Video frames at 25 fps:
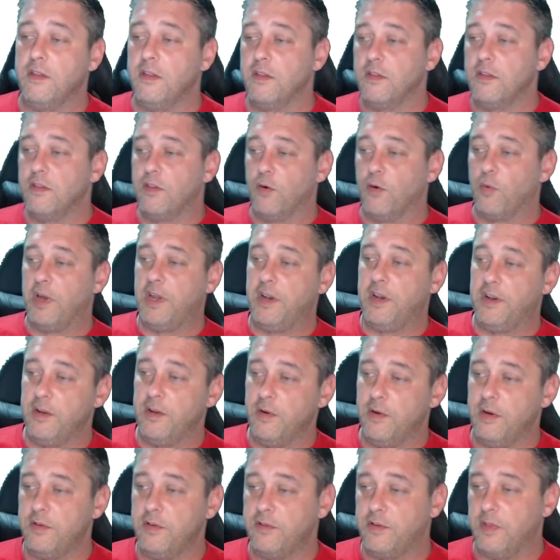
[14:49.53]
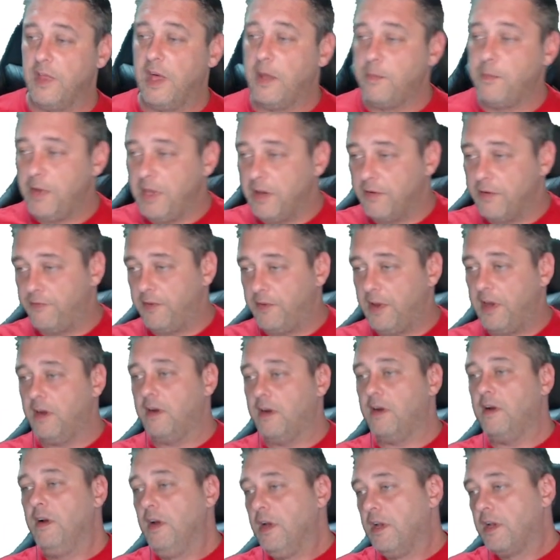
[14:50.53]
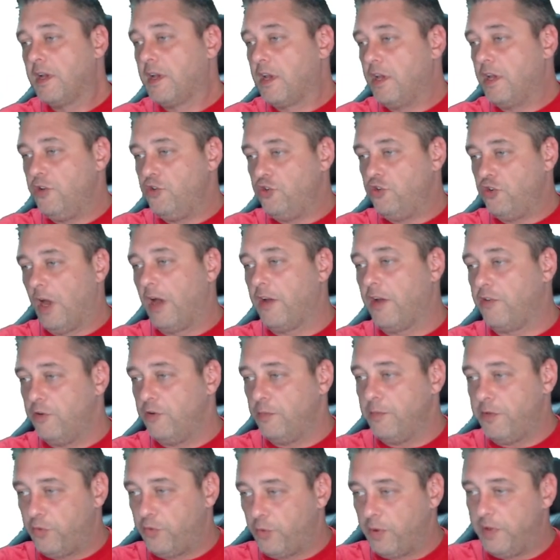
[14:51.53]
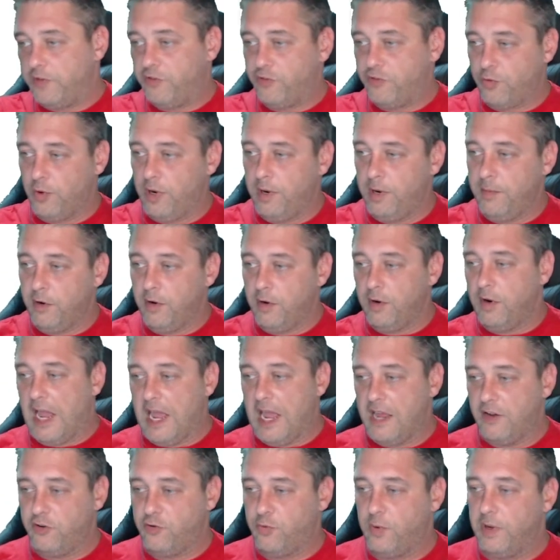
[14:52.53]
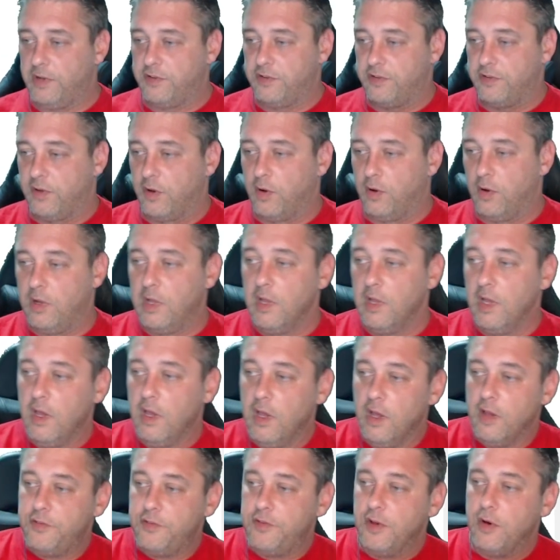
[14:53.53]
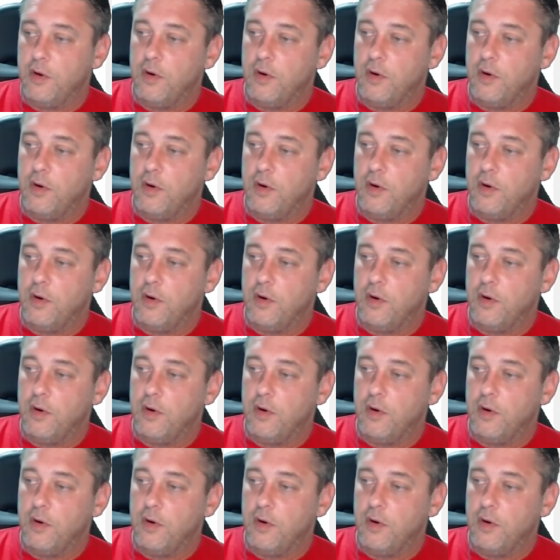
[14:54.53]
the way to do it? So that'd be a fair conjunction between streamer and Twitch as a whole. So